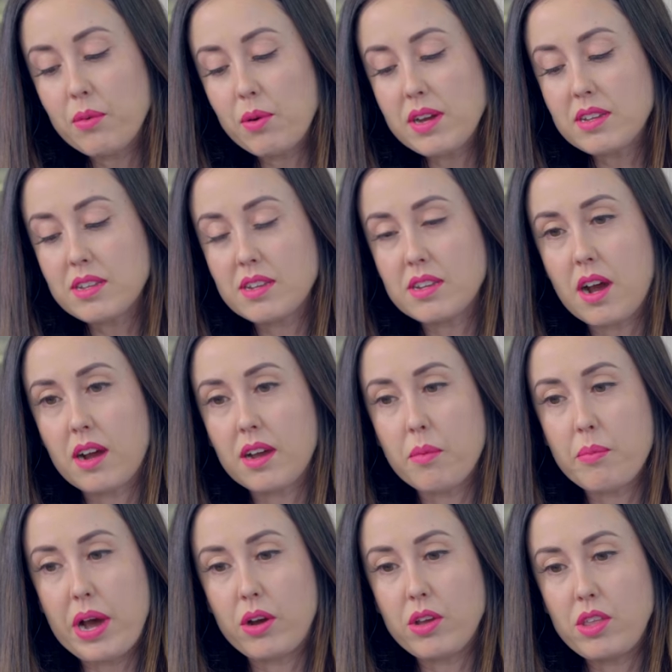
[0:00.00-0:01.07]
want to talk
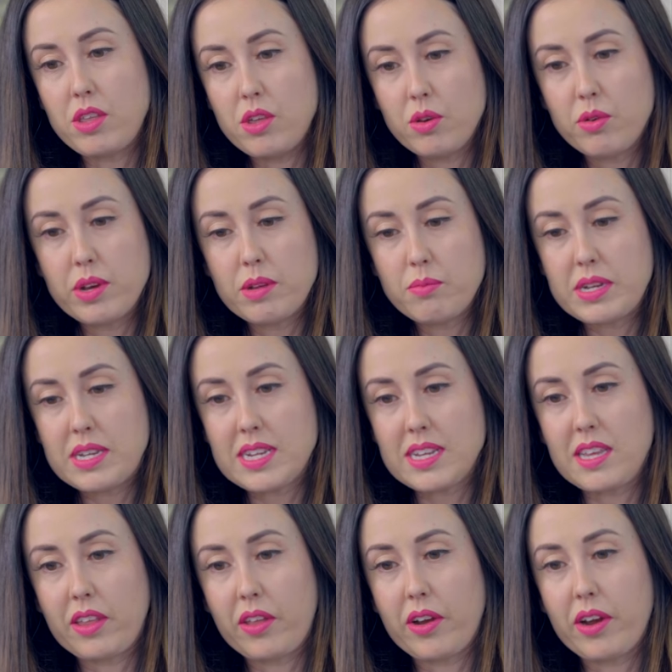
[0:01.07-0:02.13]
about you in
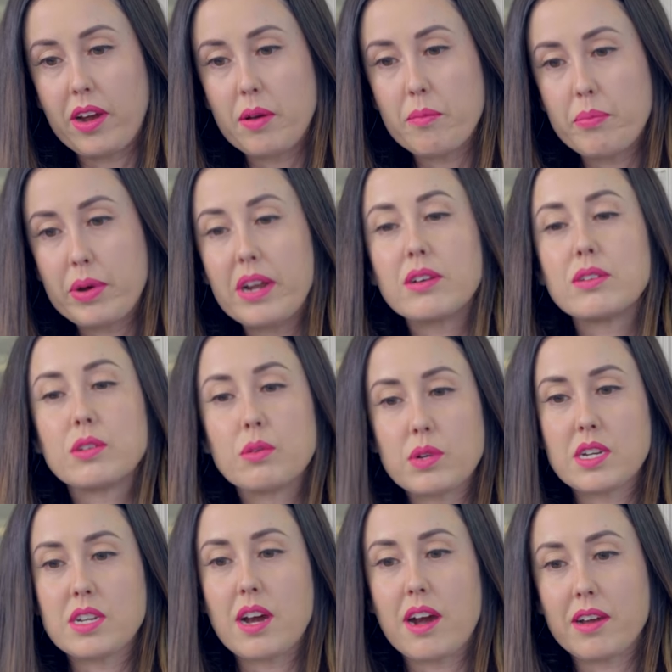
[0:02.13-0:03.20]
particular, but I also
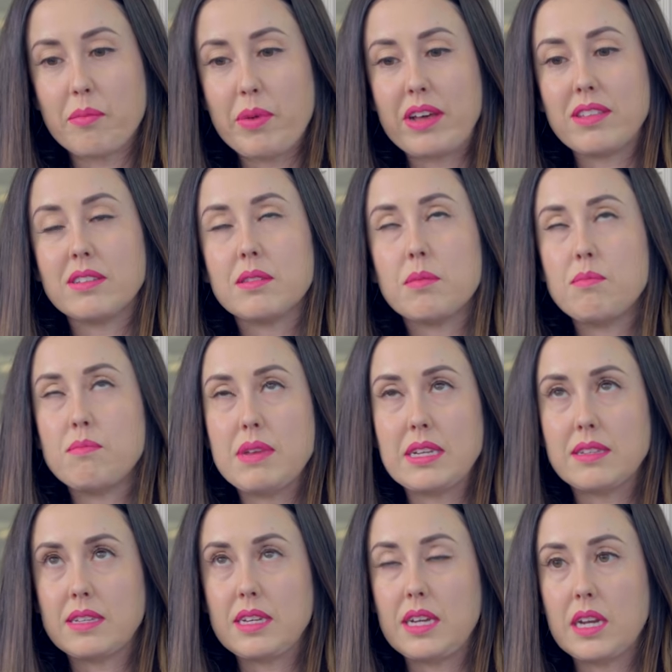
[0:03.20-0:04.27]
want to talk about this
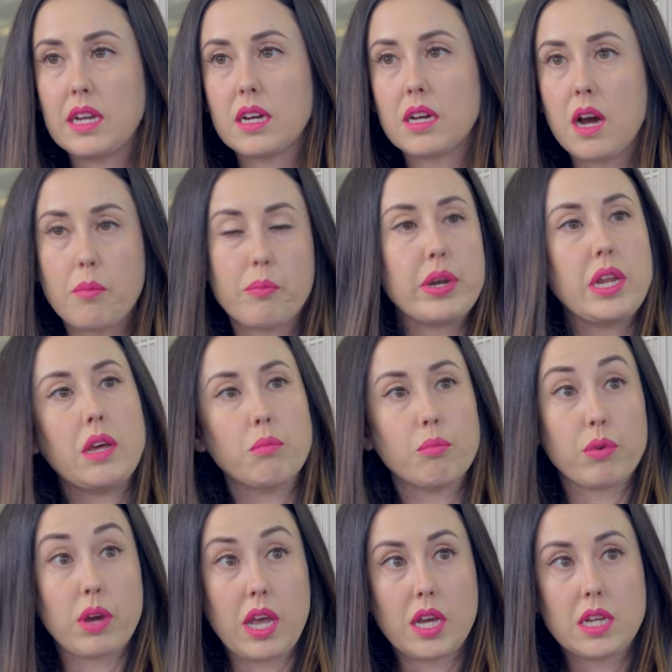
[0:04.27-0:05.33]
amazing company and
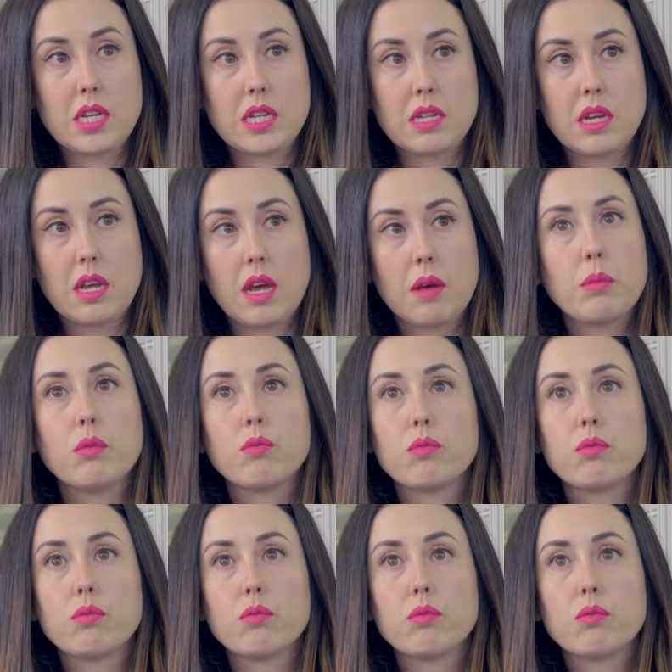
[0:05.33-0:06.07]
brand. I mean, it